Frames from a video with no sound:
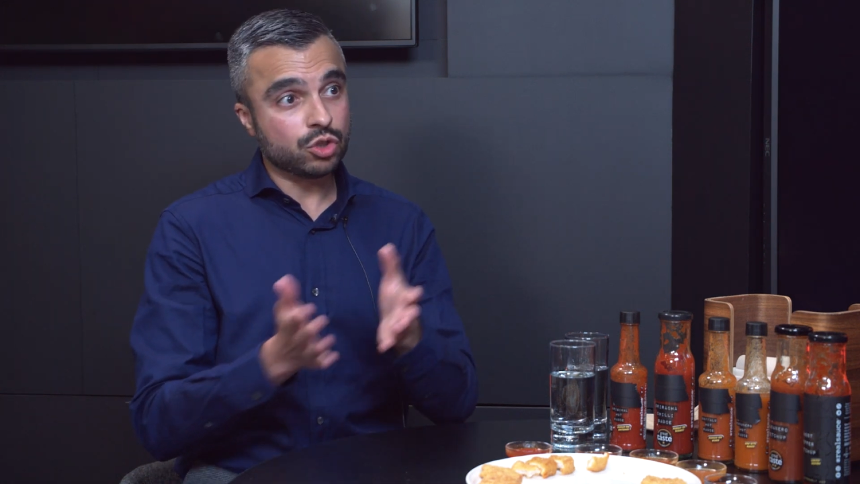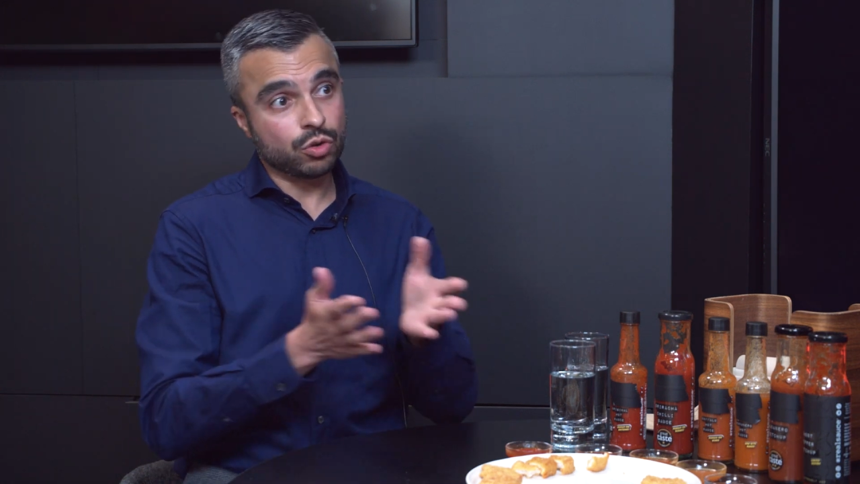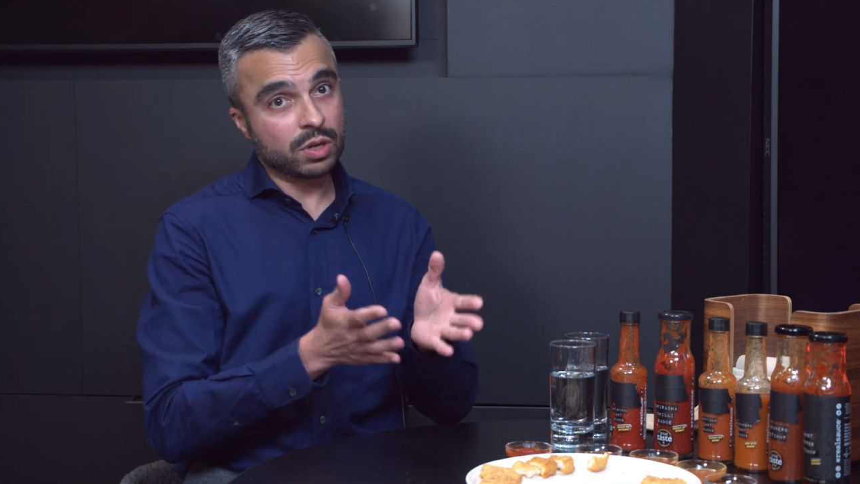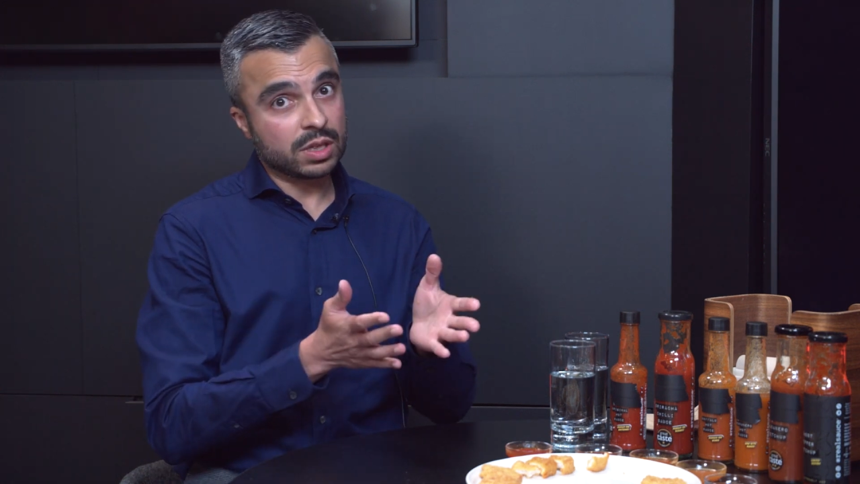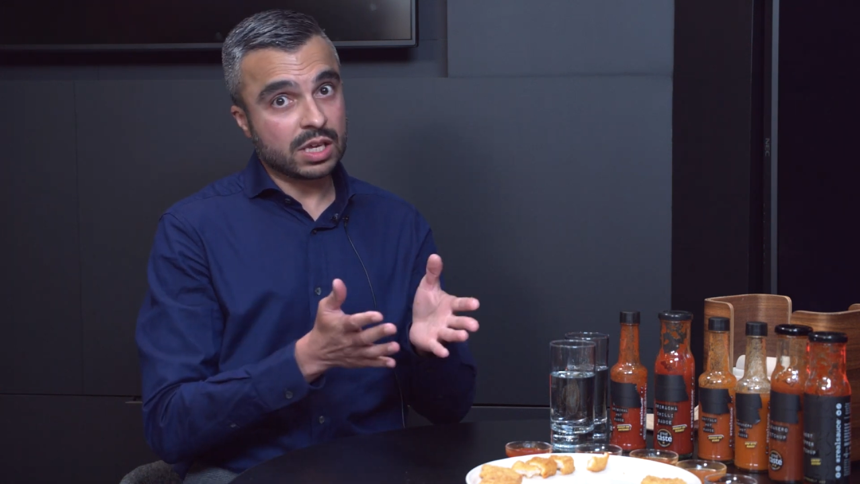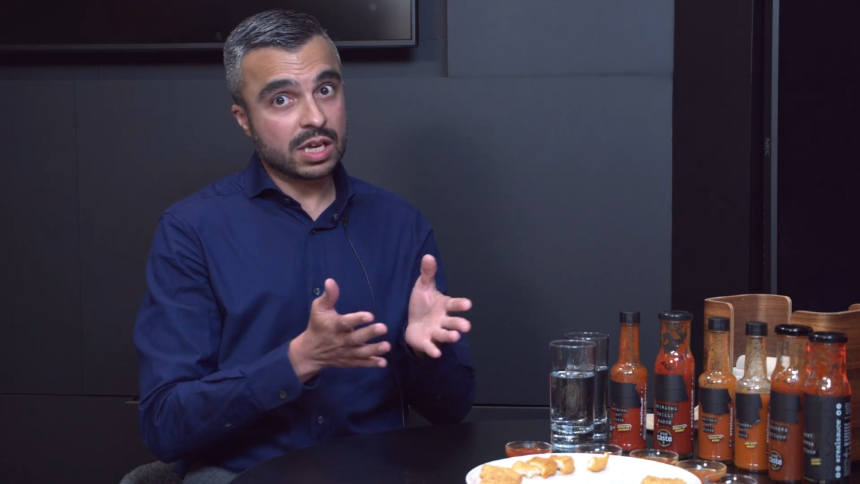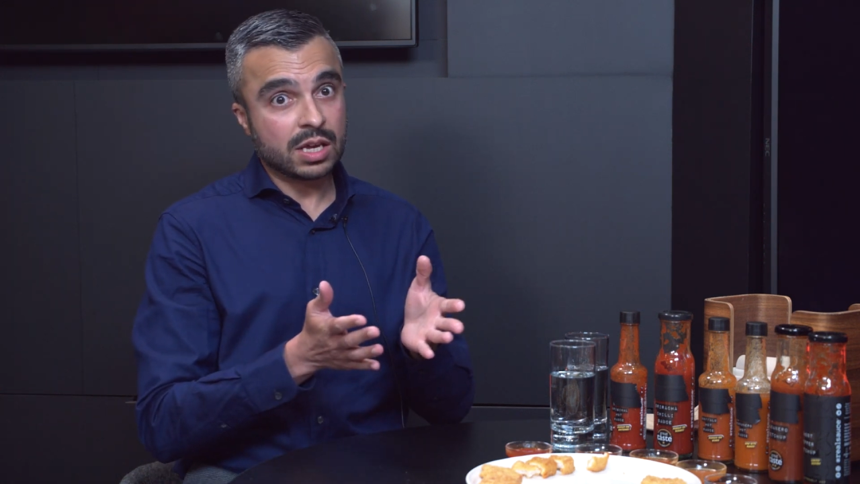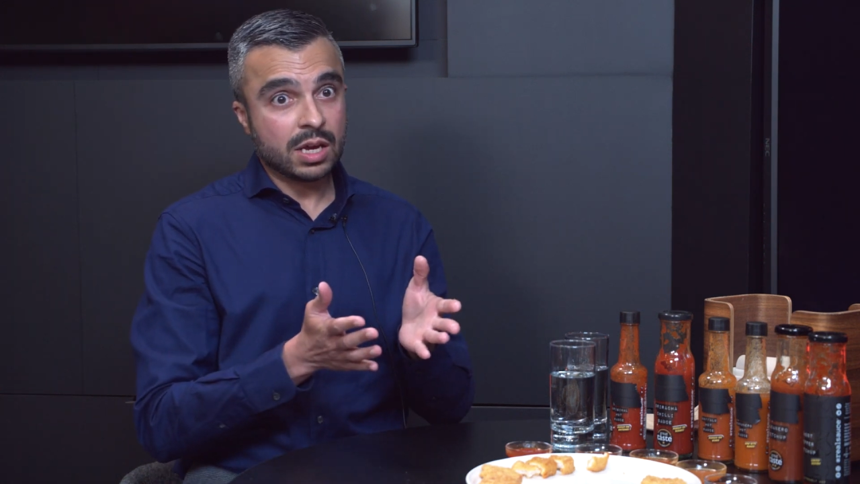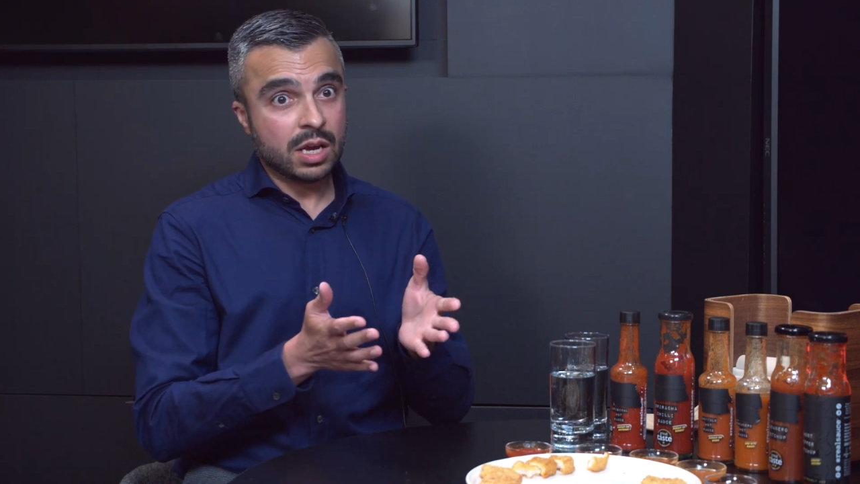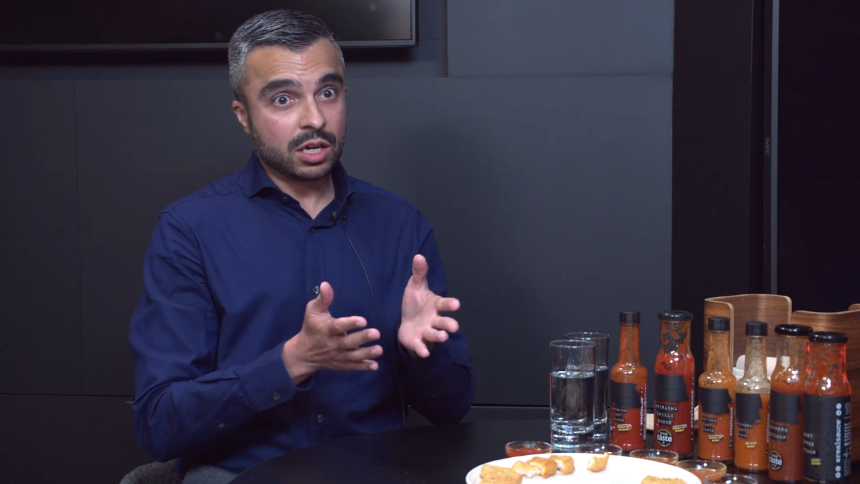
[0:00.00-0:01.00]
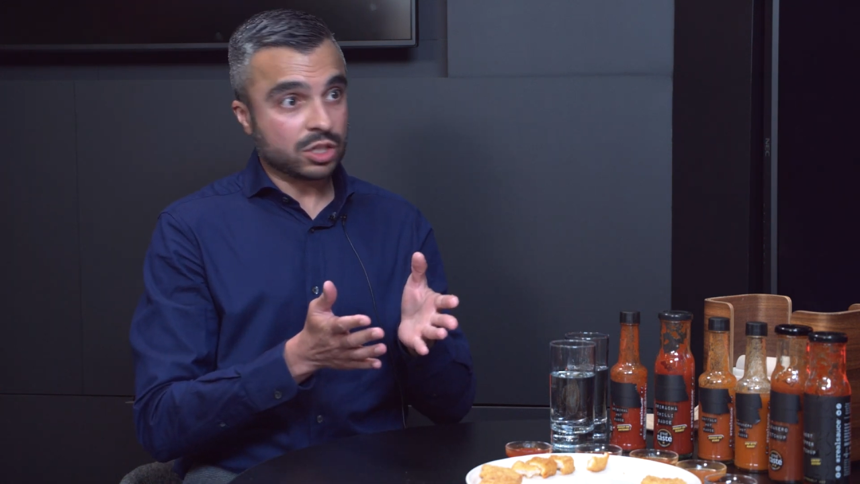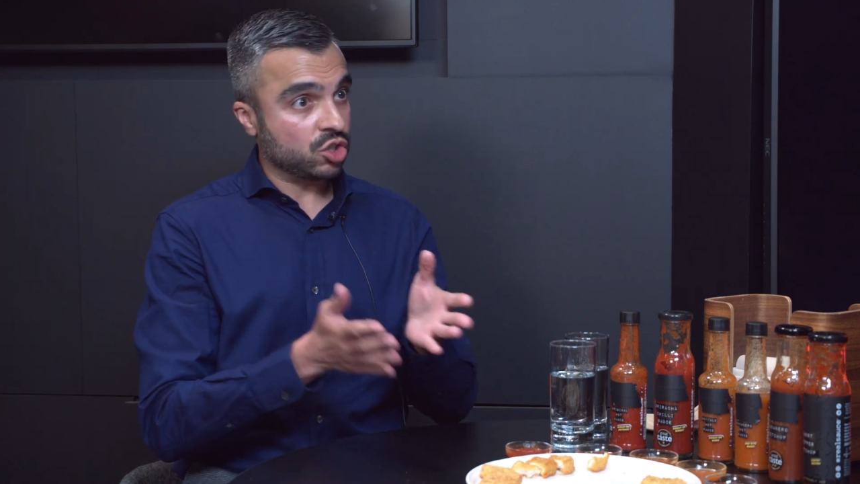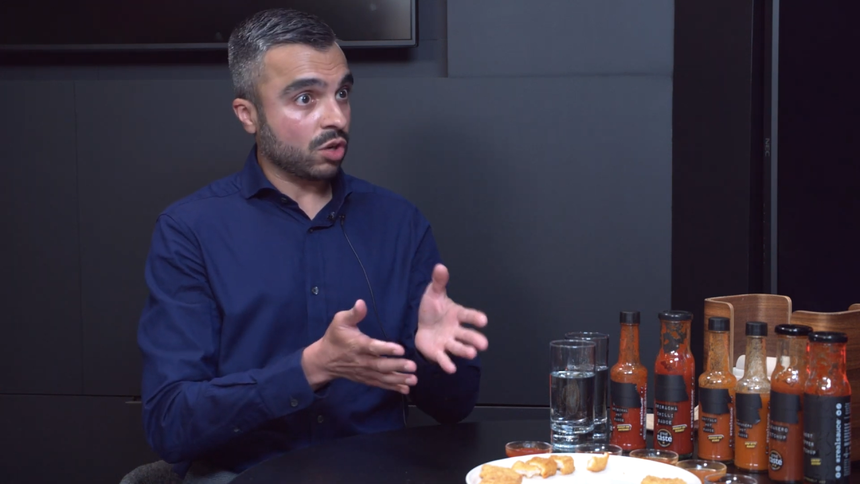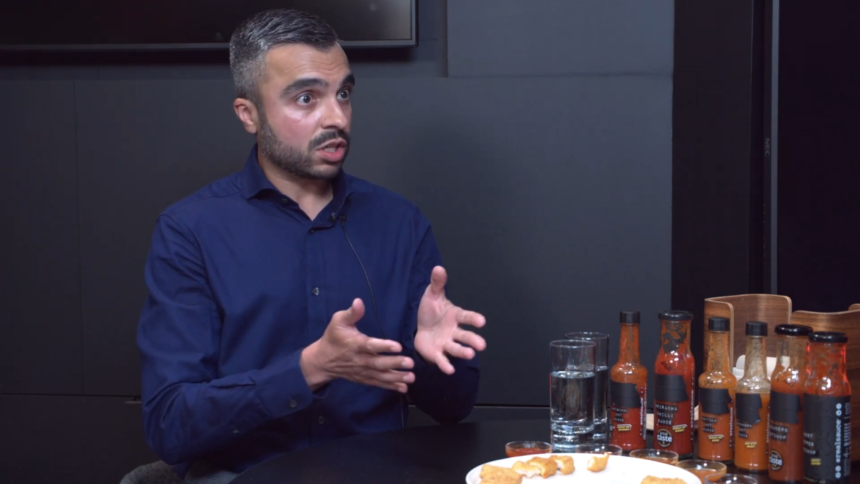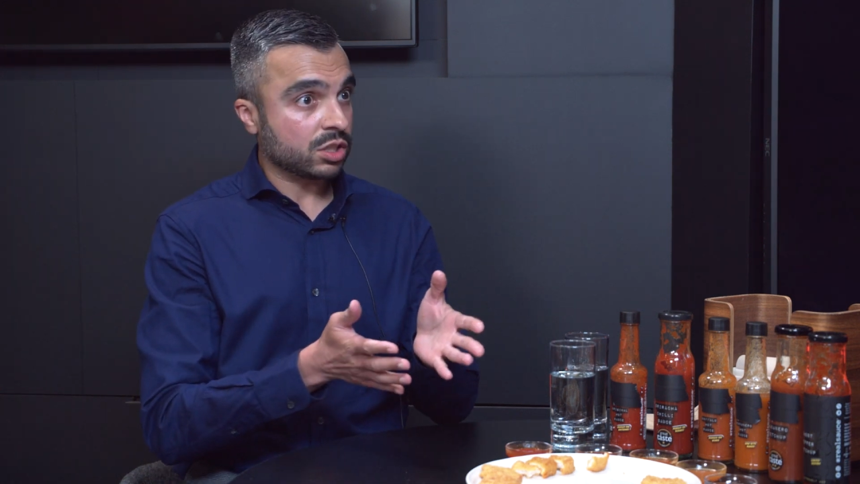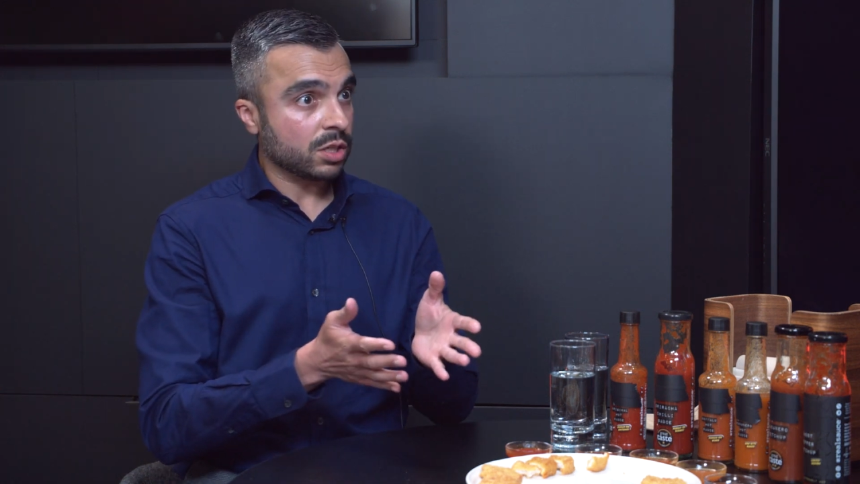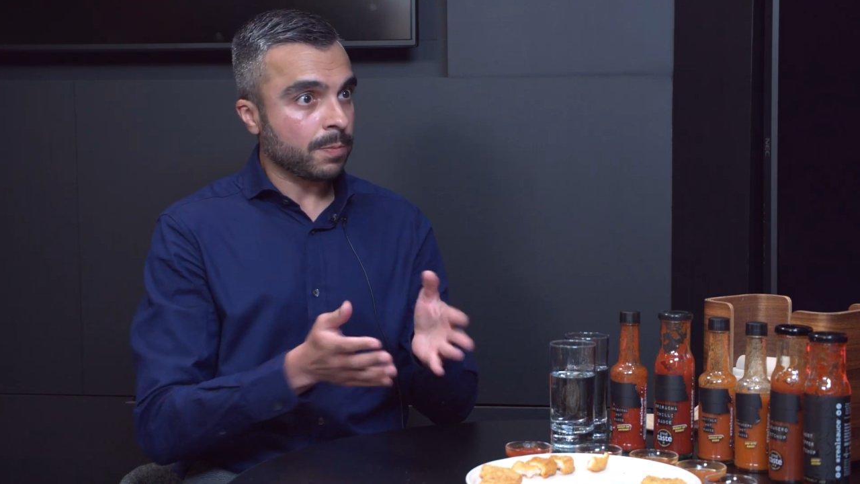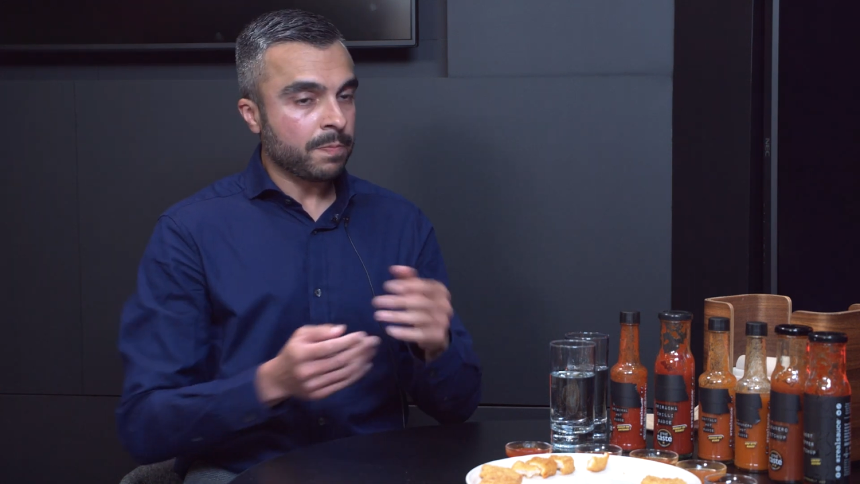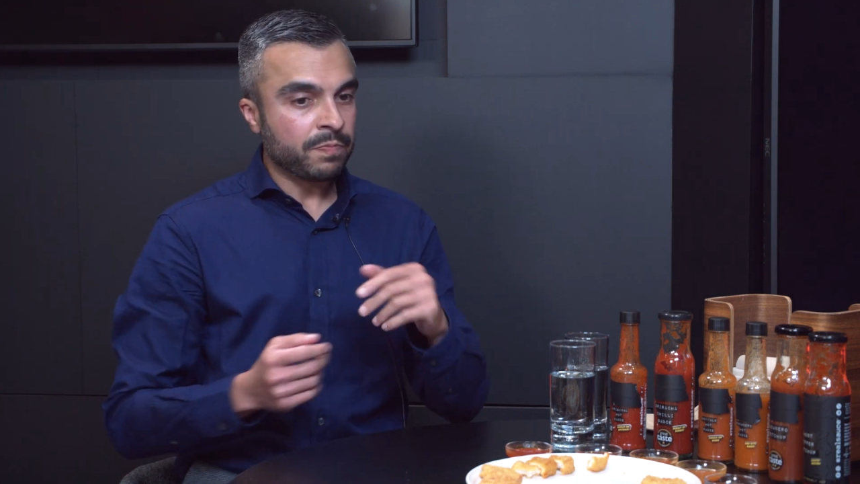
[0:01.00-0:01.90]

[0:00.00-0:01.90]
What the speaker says: during the construction,